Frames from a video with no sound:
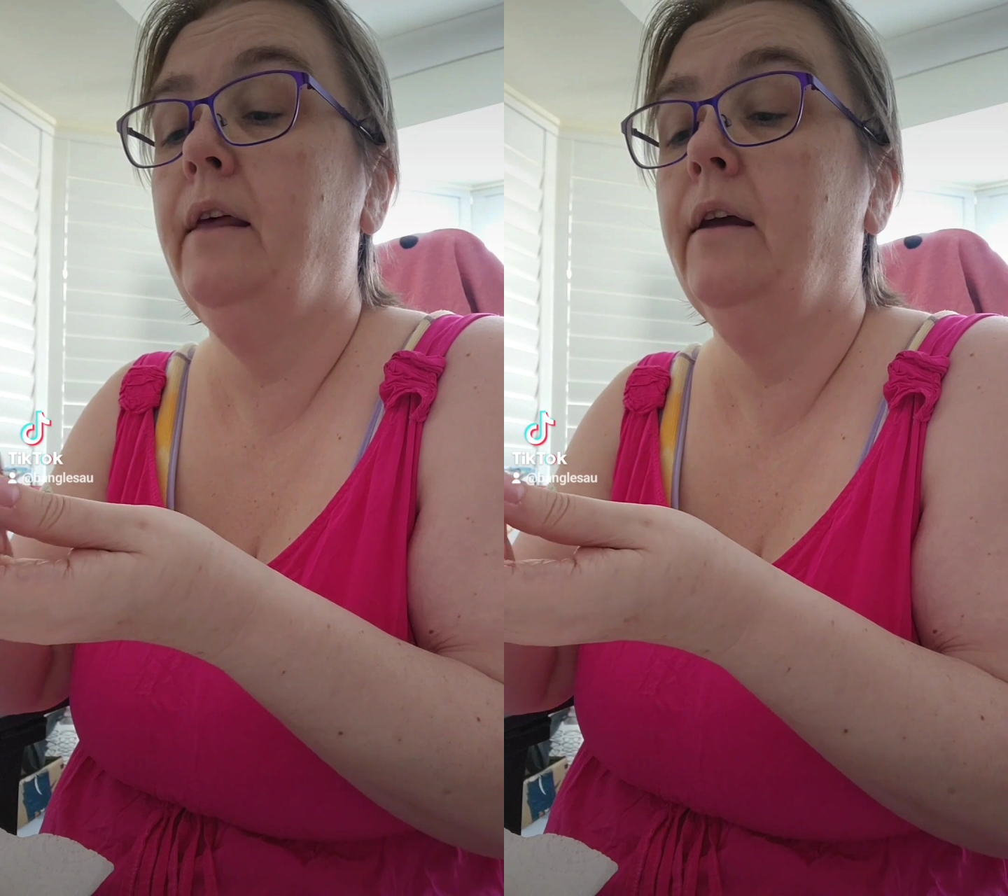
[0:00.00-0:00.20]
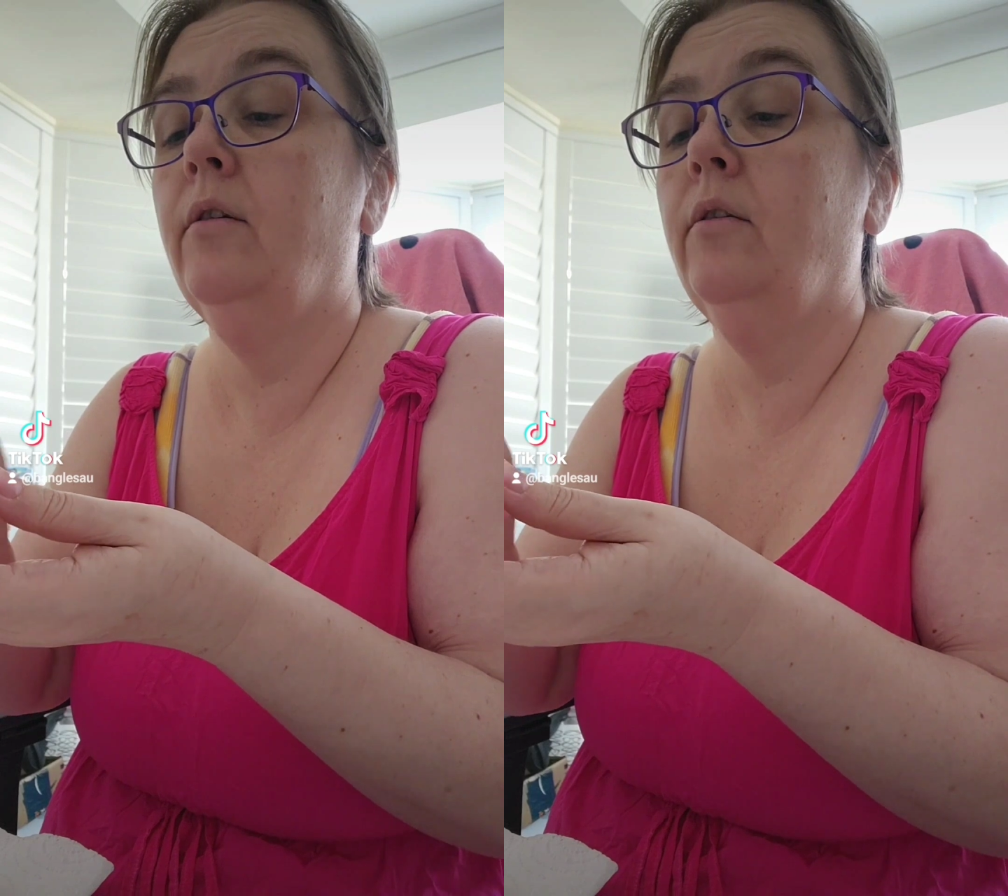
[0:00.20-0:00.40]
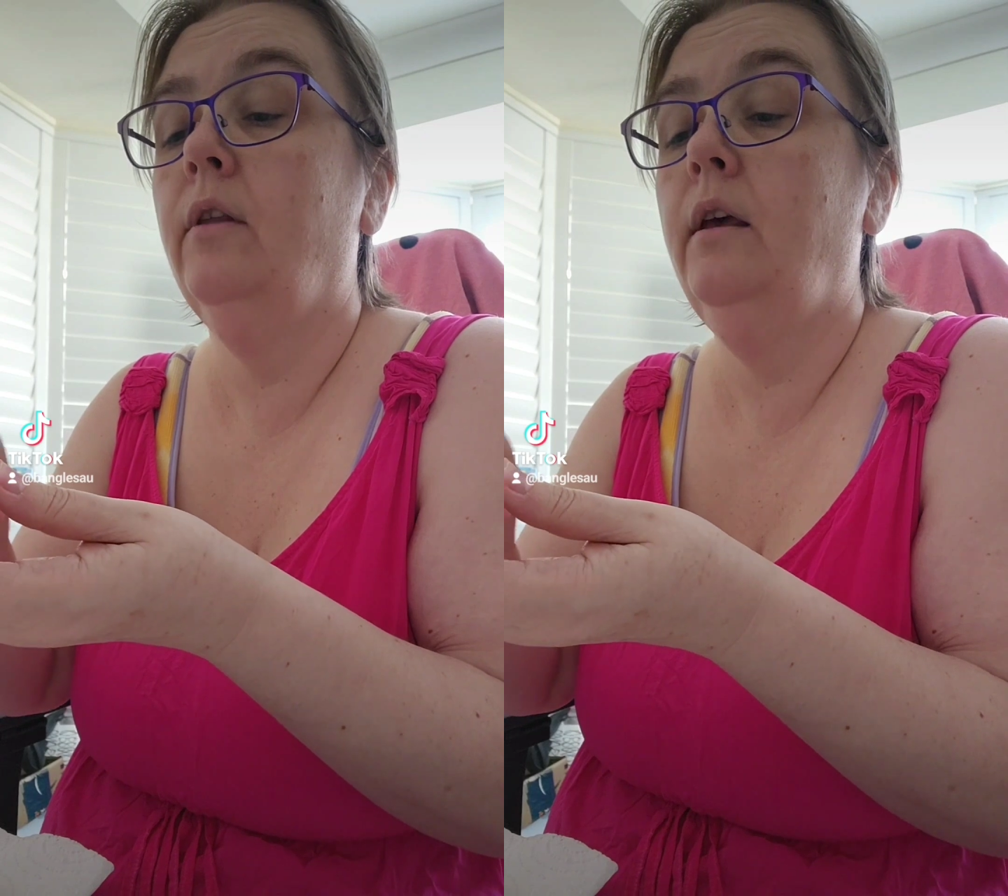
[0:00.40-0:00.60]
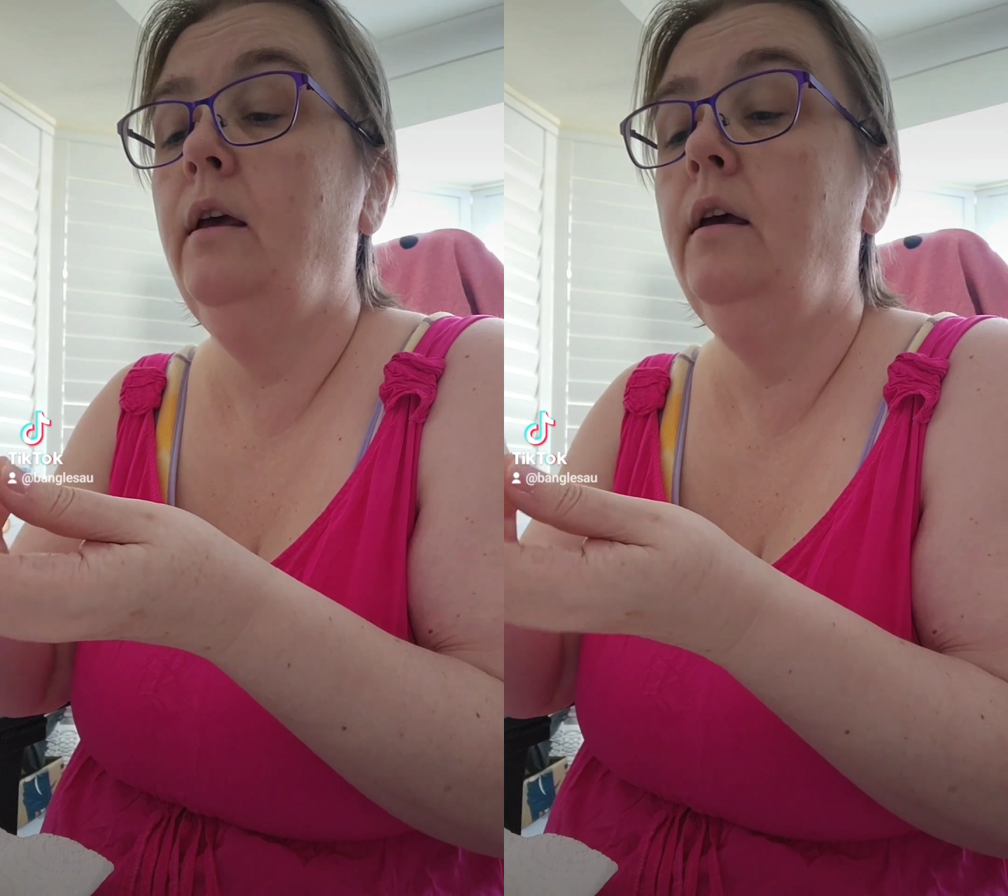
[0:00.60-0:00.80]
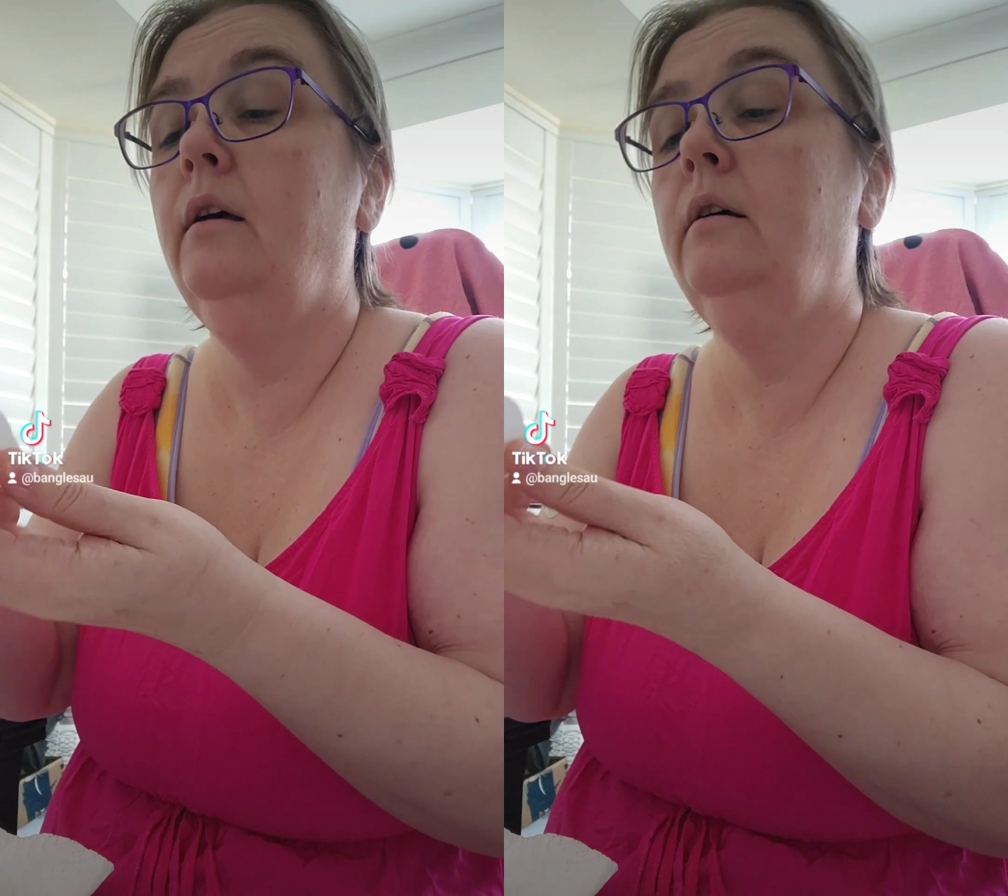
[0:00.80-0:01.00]
that on
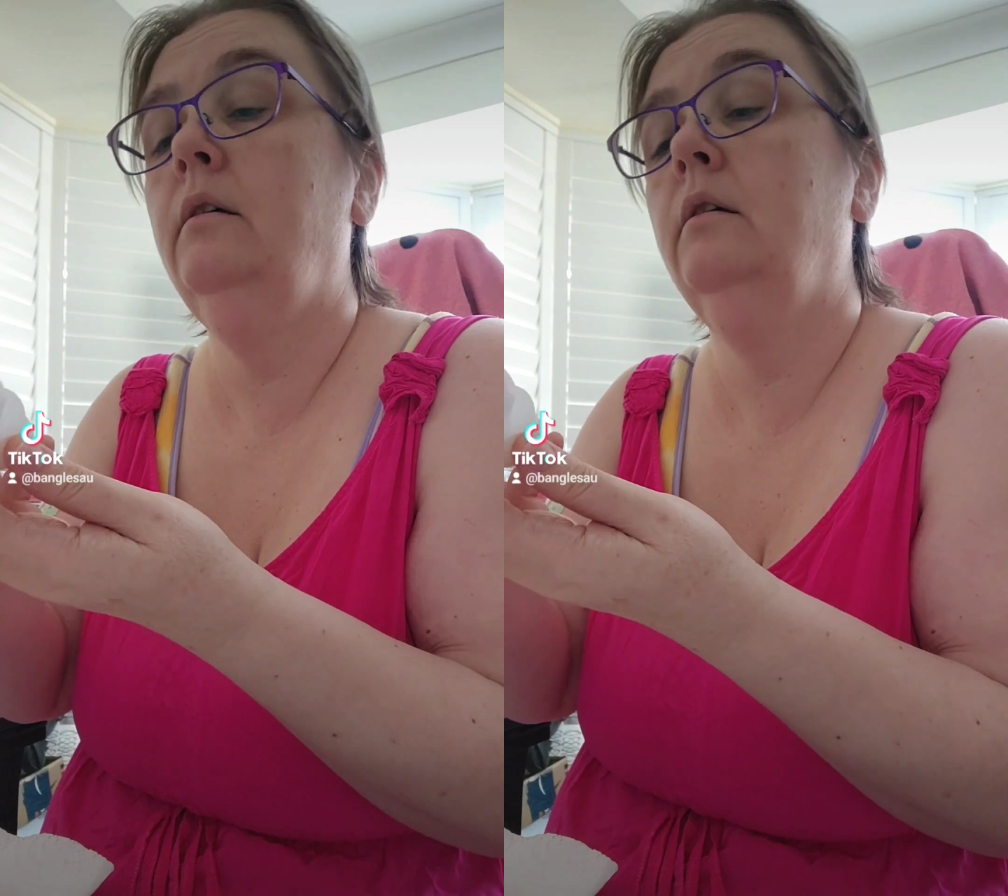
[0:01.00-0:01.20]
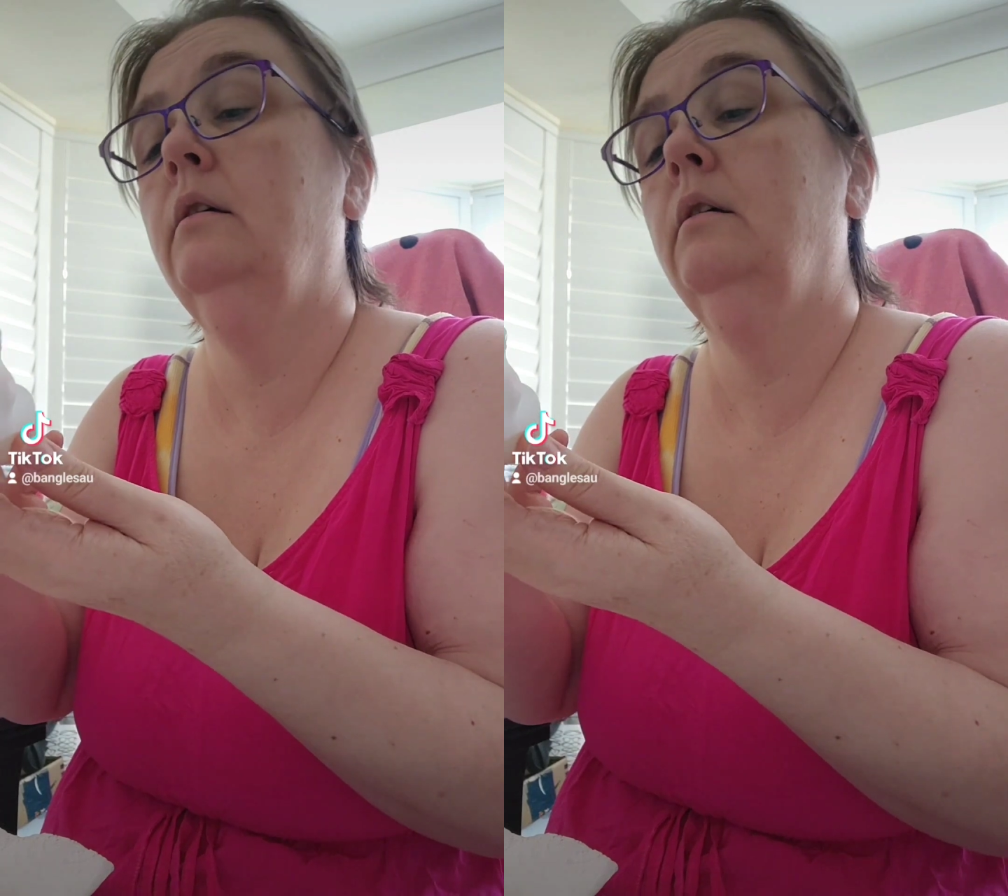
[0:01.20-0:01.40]
there,